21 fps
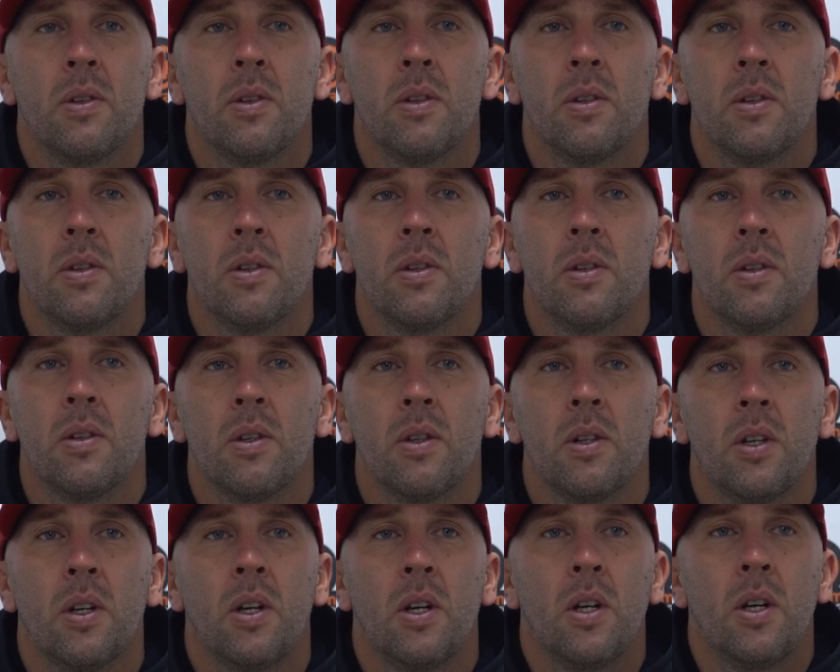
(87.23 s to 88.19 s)
out of the
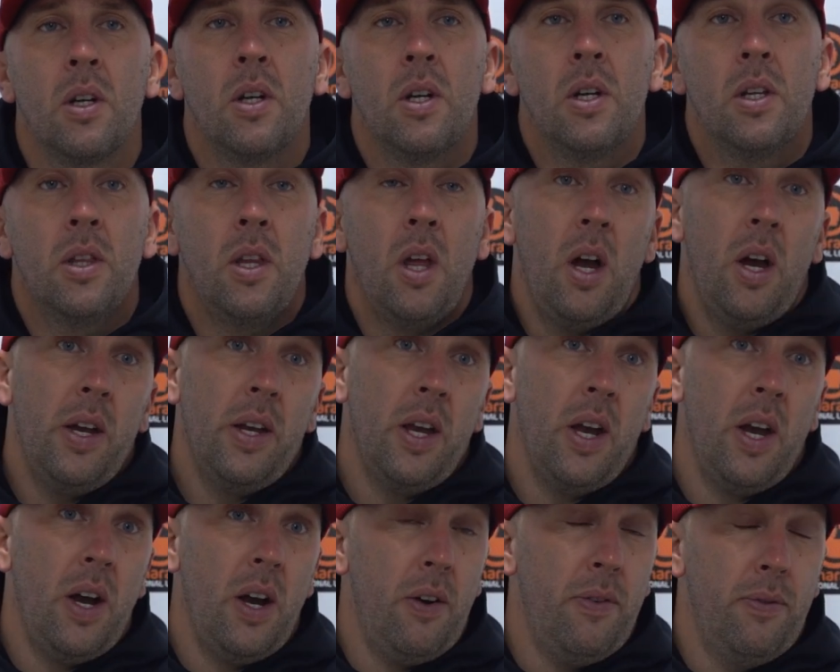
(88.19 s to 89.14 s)
blocks like that. No,
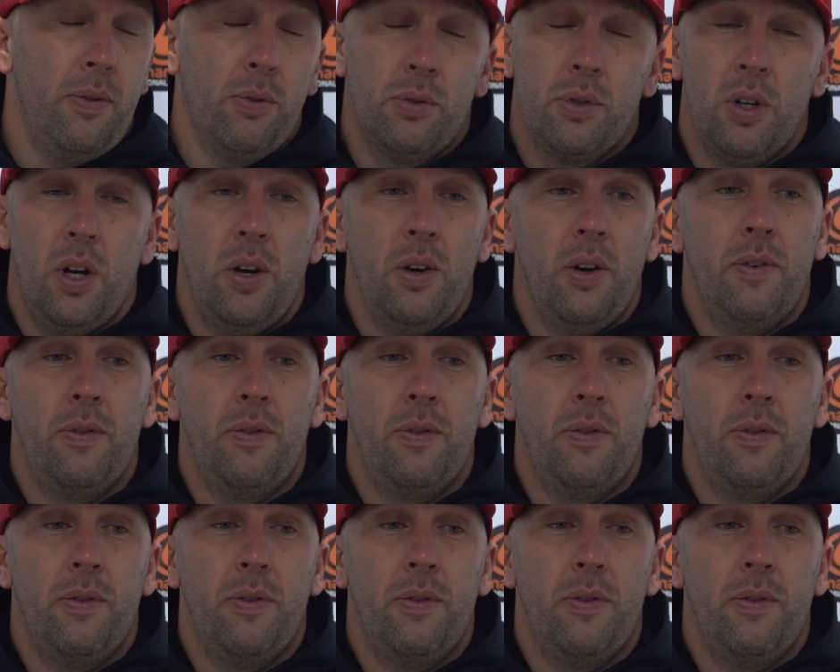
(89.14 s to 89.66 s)
yeah, I thought so.